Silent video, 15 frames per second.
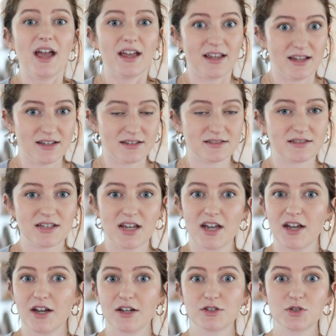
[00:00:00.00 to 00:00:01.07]
is
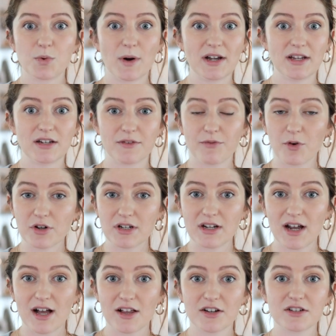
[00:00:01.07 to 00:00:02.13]
$20 to
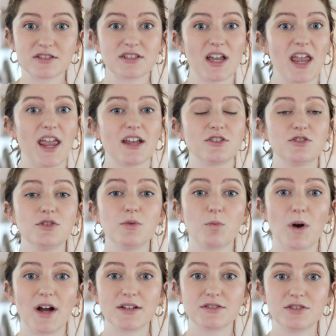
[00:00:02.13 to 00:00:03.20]
$40 and you
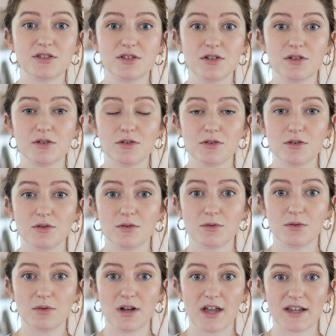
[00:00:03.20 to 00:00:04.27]
want
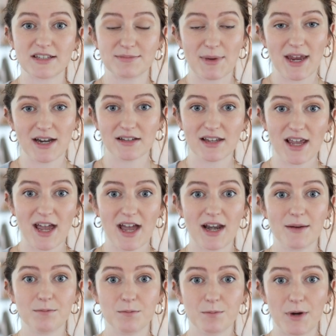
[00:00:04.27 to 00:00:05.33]
to expand
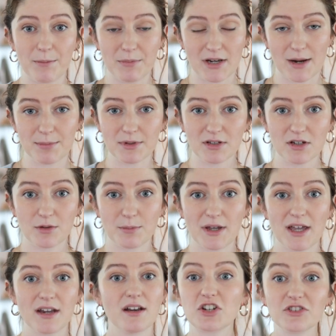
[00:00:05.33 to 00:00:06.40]
that and bump it up a little bit,
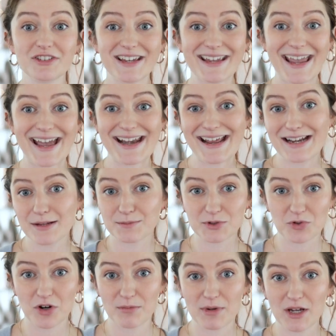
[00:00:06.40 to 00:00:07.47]
start looking at and
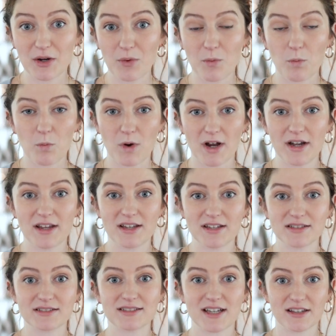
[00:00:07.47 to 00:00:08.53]
absorbing what
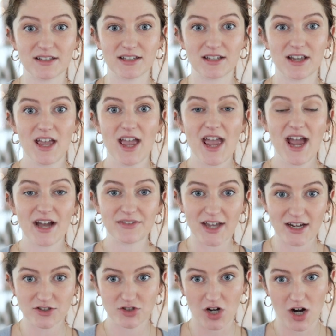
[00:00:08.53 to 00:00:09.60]
is selling at
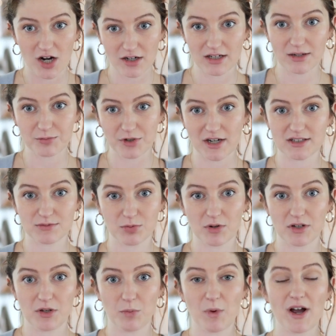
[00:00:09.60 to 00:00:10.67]
that target price
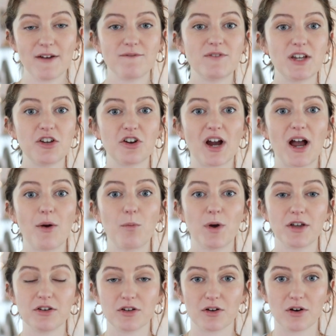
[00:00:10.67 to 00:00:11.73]
point you want. Figure out
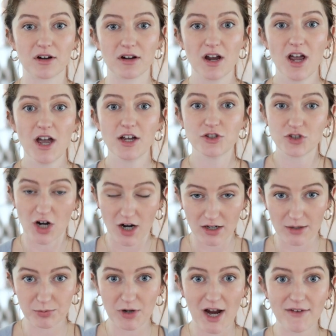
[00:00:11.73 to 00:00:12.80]
what your
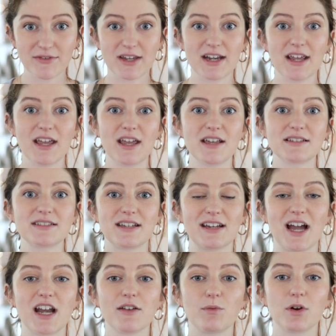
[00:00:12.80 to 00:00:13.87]
target profit is and
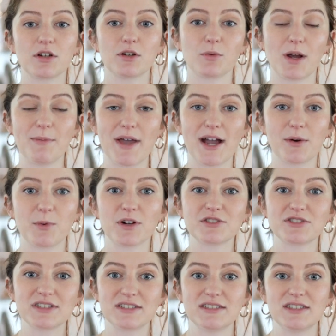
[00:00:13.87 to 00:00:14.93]
kind of work your way
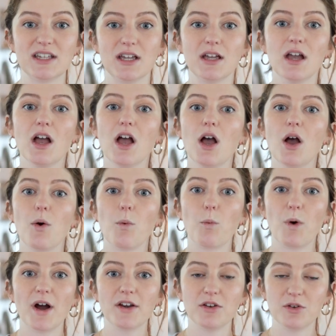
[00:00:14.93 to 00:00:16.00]
backwards to see
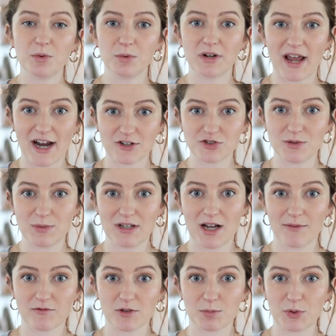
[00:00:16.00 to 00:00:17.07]
what you would actually be
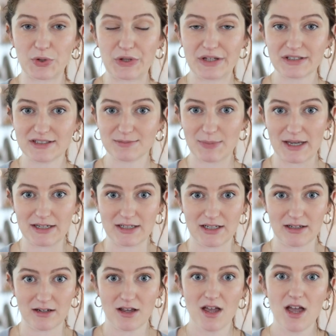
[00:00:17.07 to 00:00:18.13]
comfortable
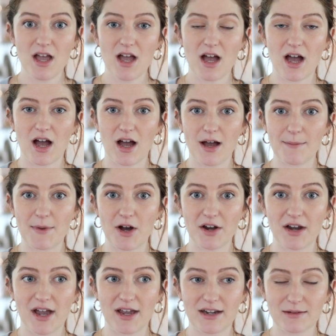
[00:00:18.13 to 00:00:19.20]
spending
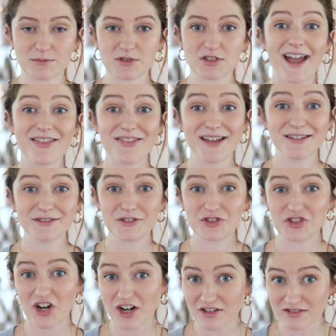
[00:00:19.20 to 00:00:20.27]
on items. And then
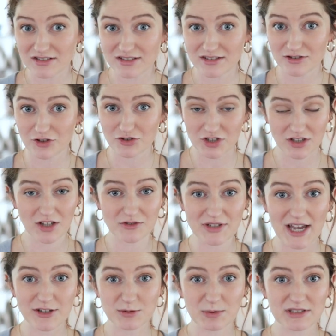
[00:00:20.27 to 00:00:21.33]
start searching those
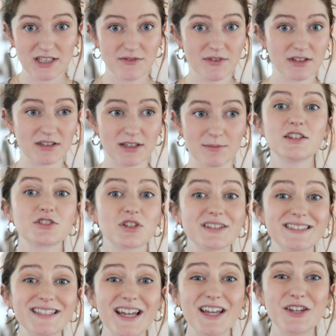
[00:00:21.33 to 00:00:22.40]
out specifically. So
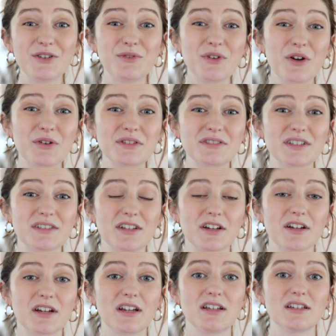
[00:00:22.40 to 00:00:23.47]
let's say you notice that
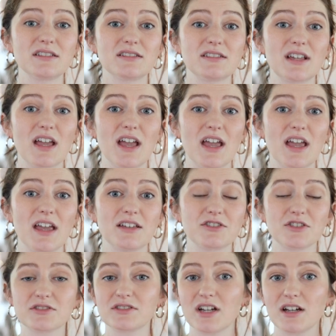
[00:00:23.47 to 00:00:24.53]
there is a
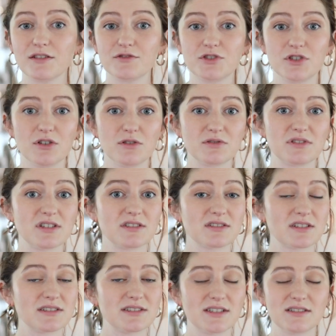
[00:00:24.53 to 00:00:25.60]
certain style of shoes that's
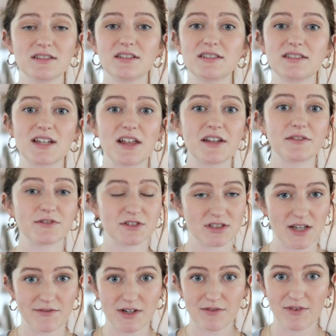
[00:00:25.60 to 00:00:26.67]
consistently selling for
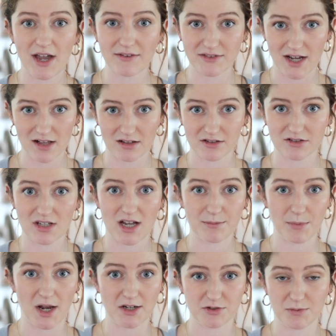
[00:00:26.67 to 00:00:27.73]
$75
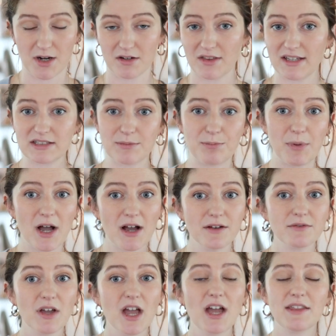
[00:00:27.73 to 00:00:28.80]
on Poshmark. That's
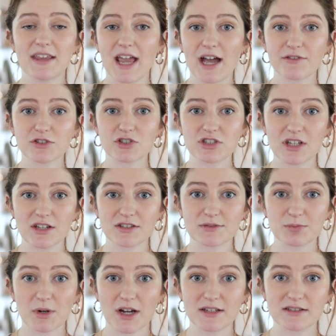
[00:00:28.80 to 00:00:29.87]
above the average sales
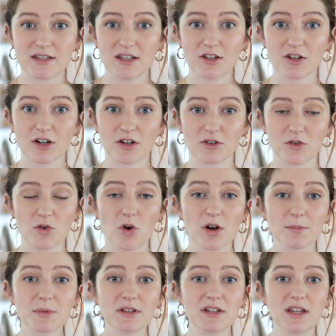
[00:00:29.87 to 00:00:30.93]
price that you're
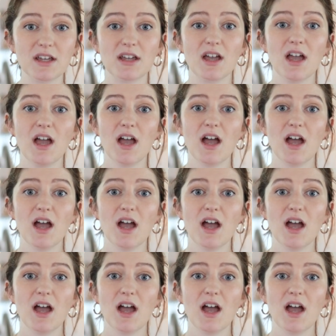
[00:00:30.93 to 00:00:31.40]
normally